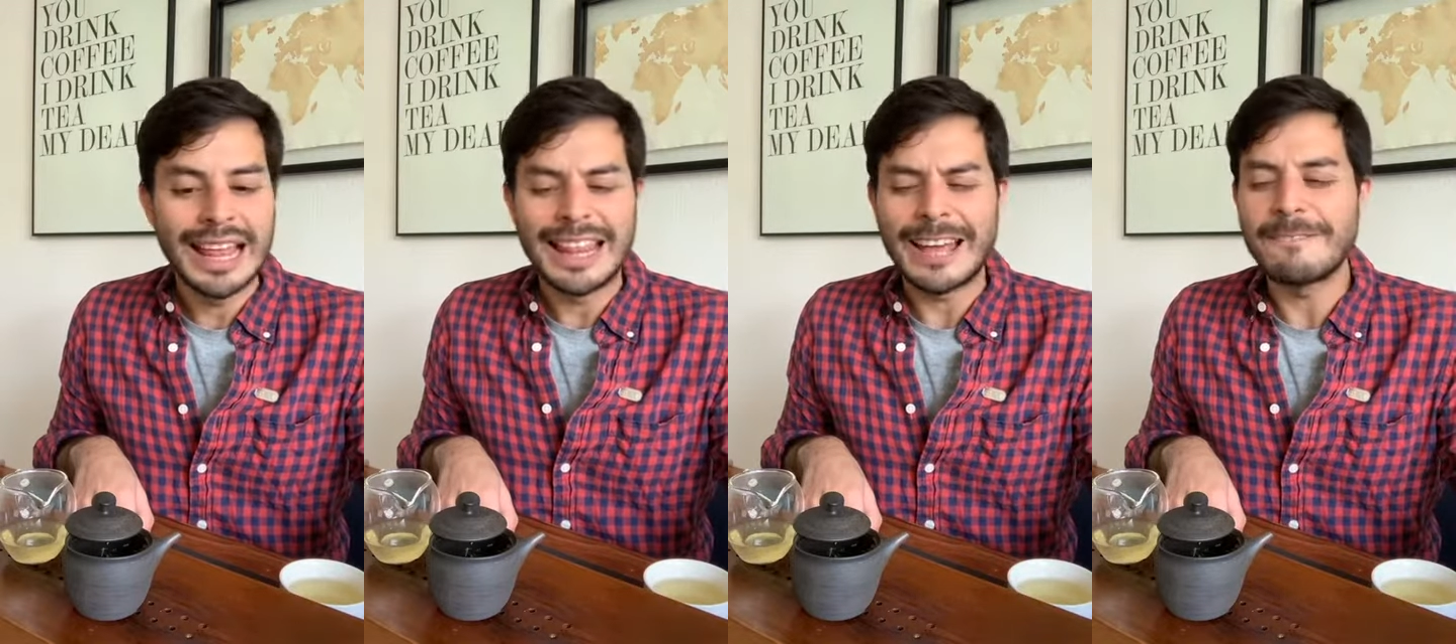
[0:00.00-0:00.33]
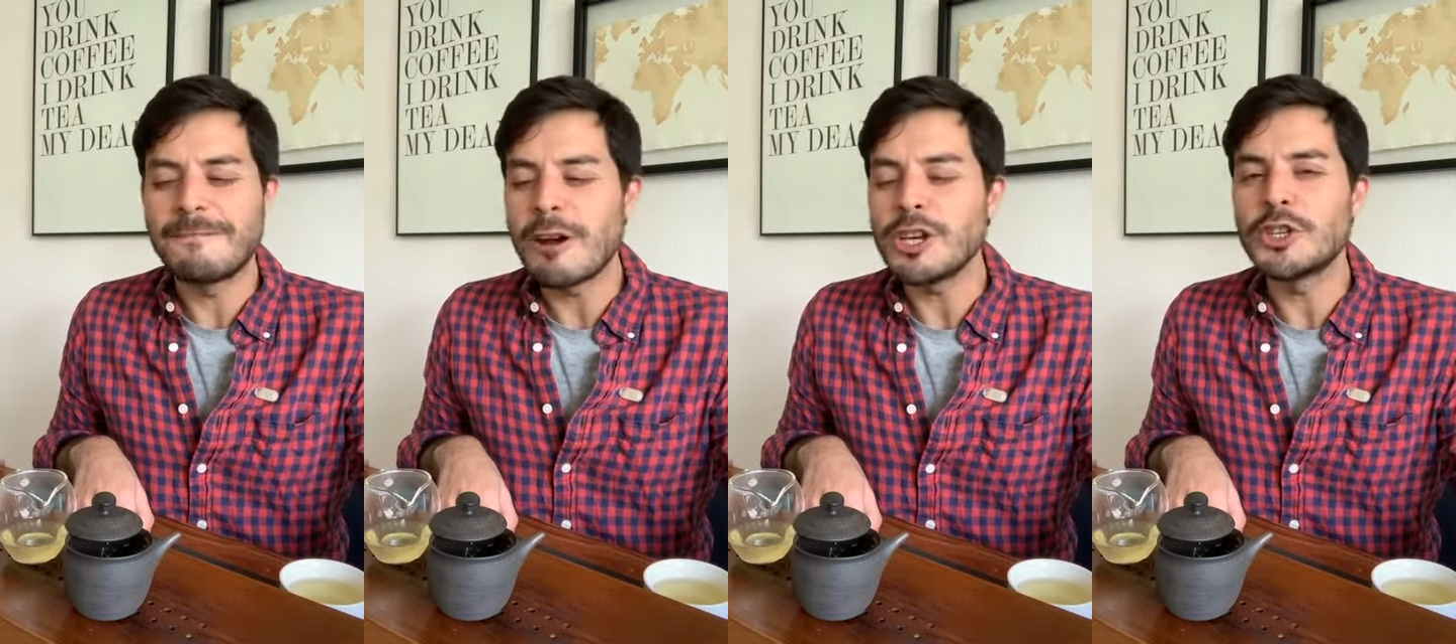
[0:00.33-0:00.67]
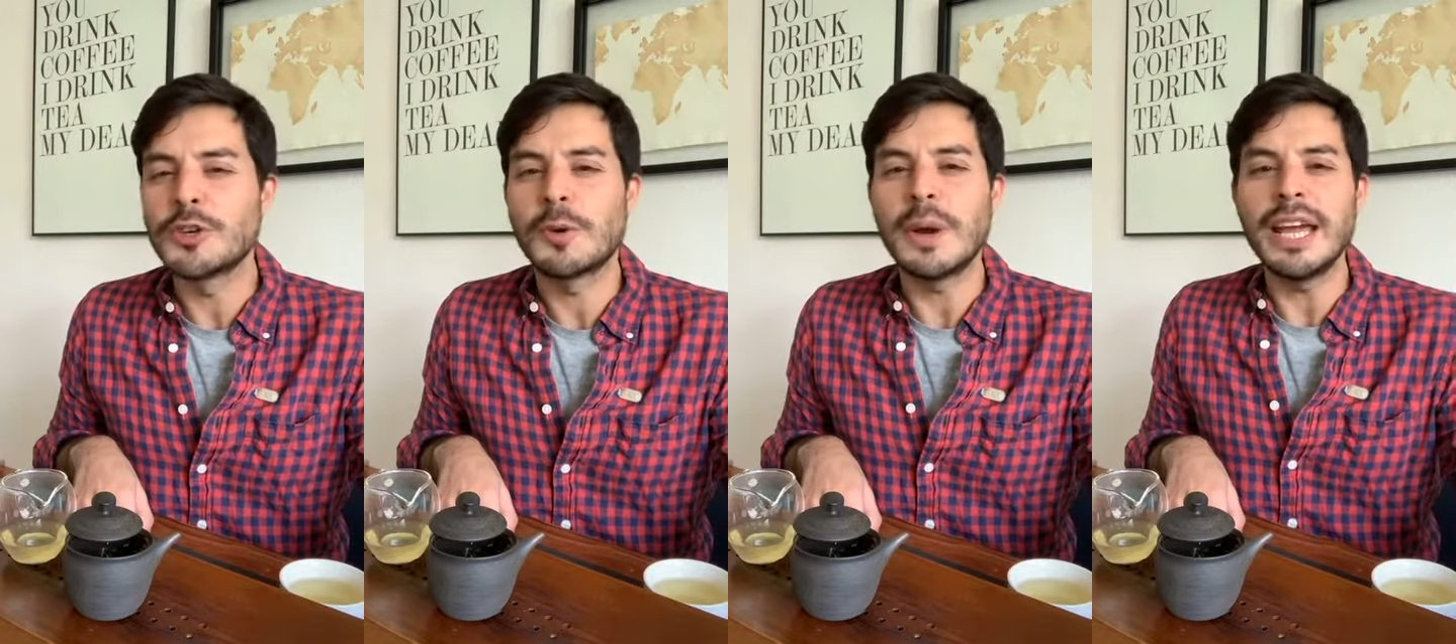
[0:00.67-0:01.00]
like fresh
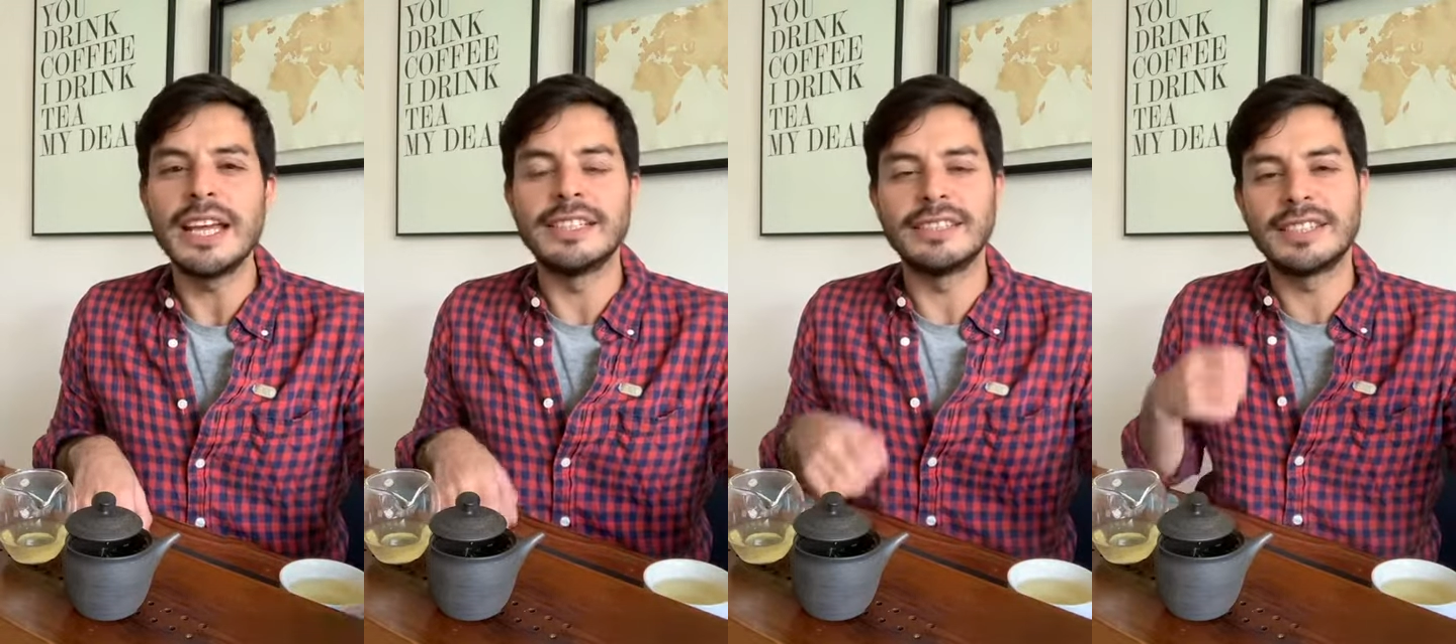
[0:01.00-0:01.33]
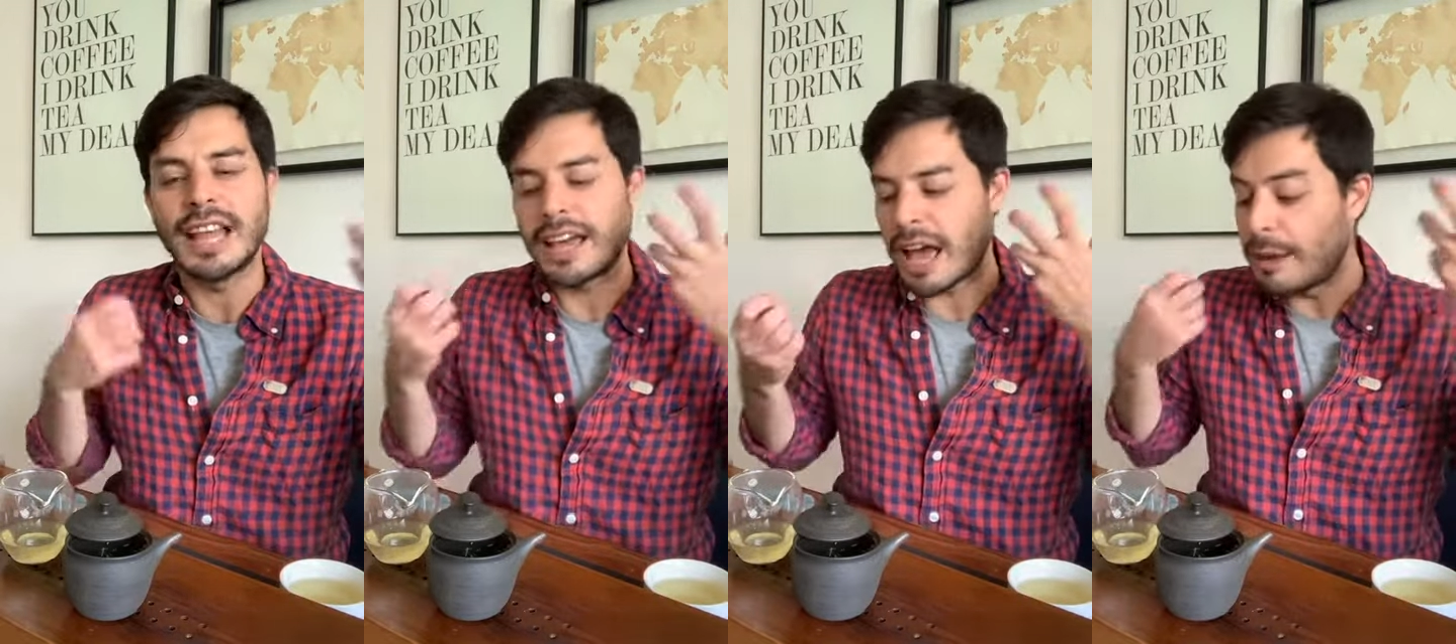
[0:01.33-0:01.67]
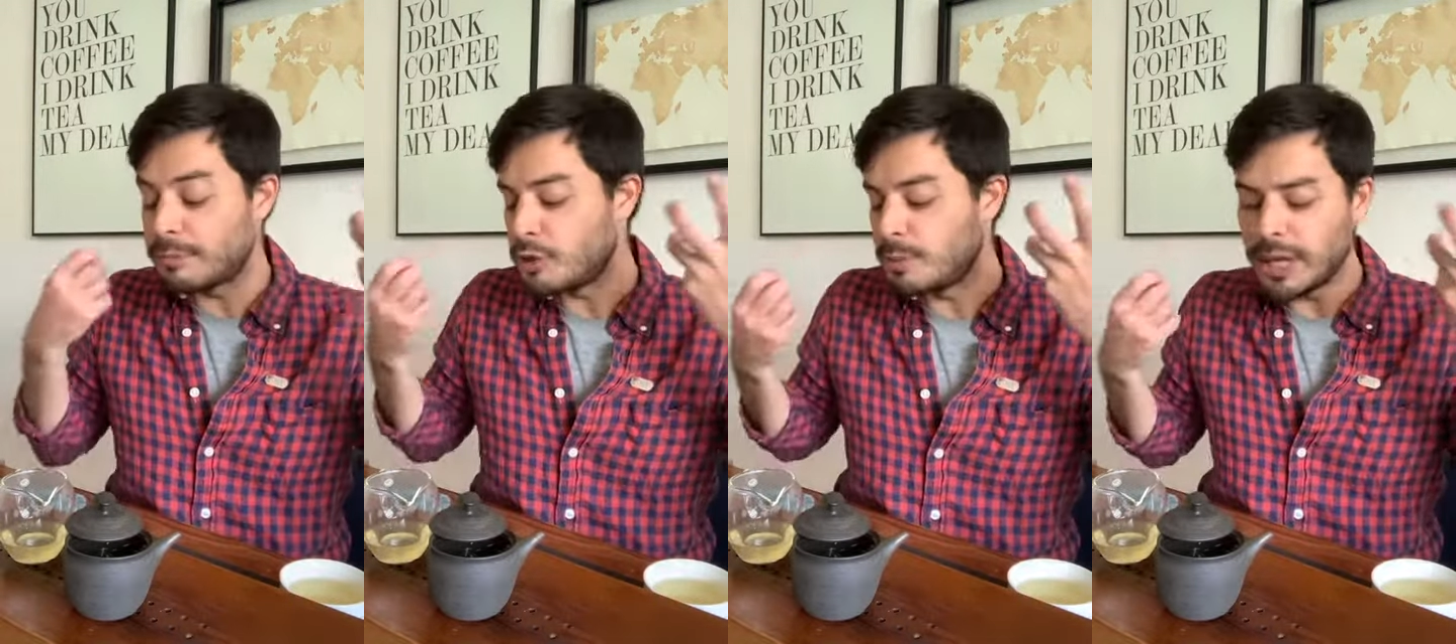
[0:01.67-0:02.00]
greens,
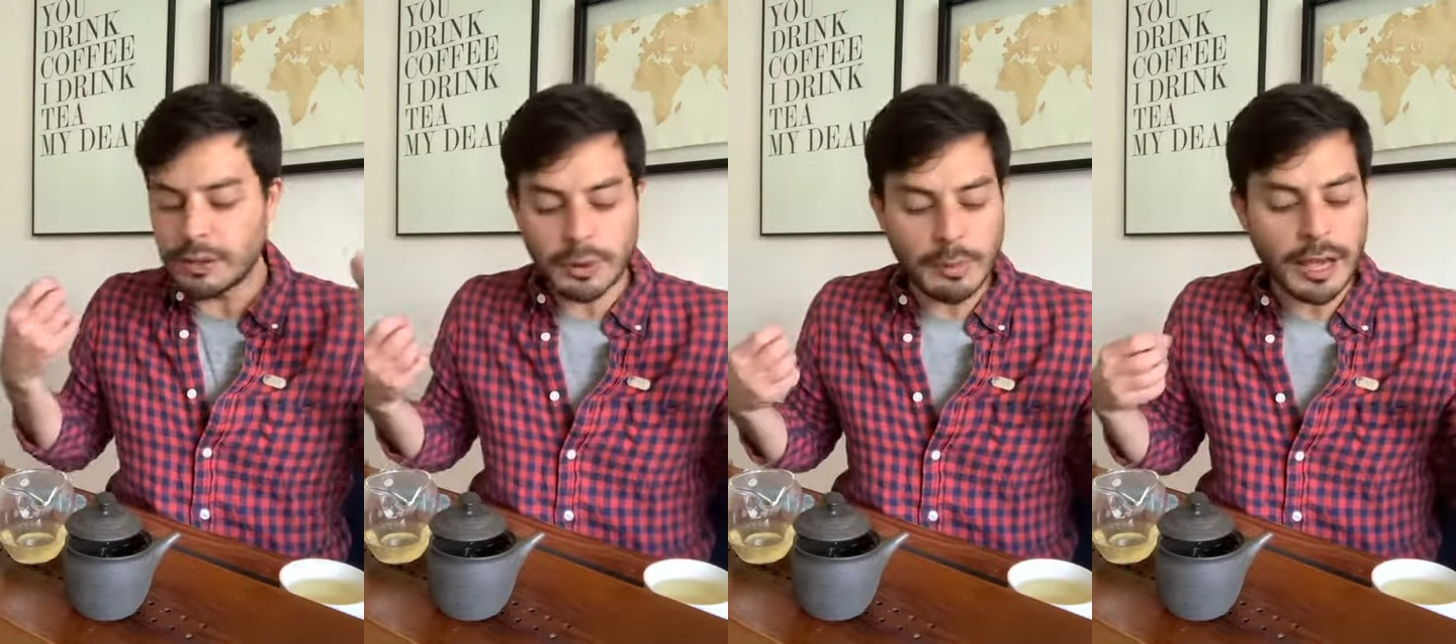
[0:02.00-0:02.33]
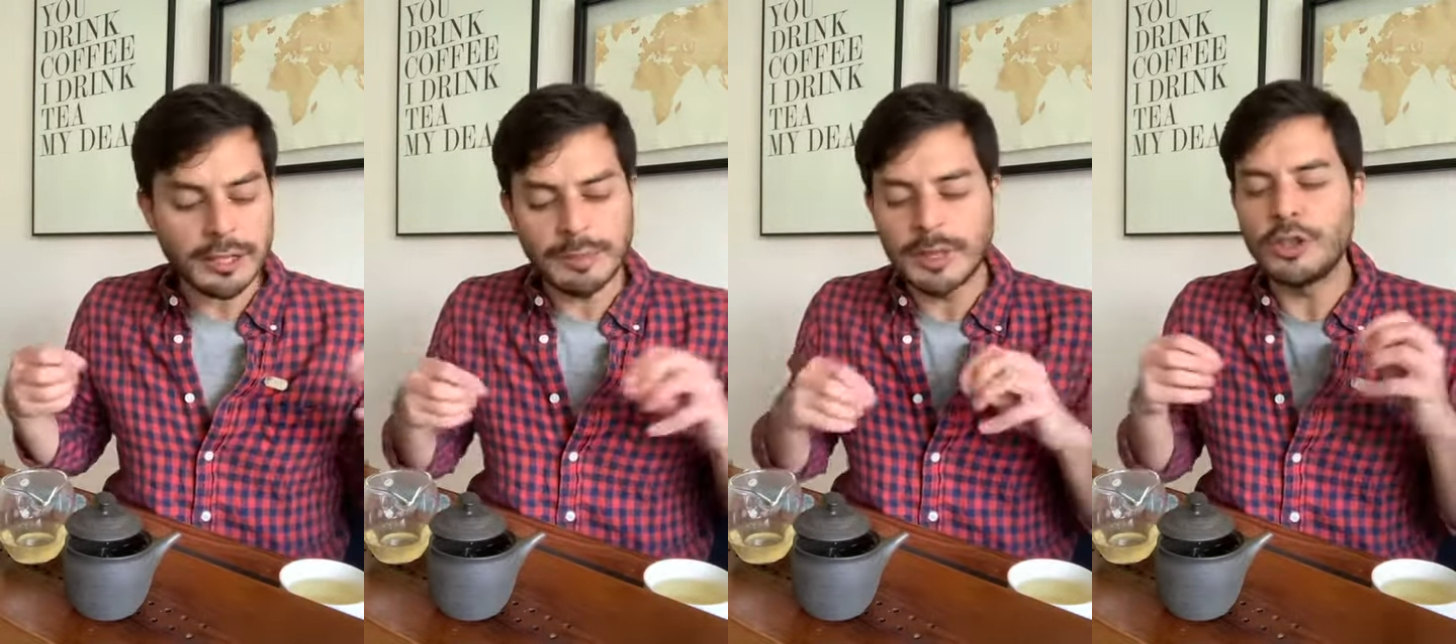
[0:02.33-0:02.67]
like to me it reminds me,